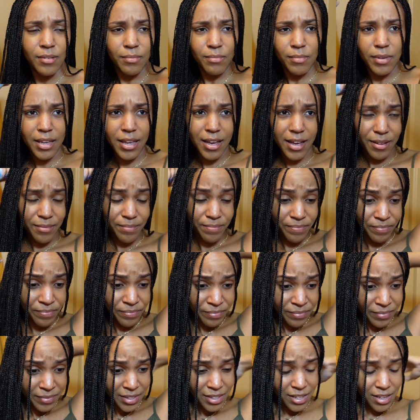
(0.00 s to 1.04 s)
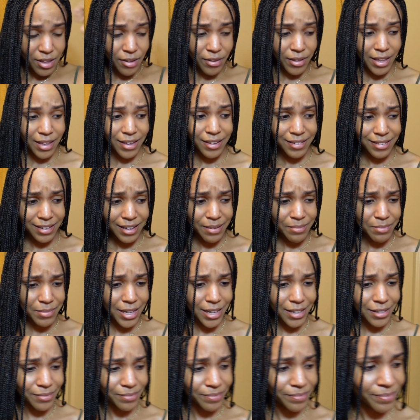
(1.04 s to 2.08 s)
But yeah. Okay, I'm
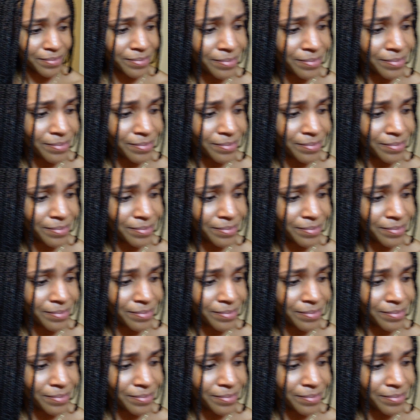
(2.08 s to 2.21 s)
done.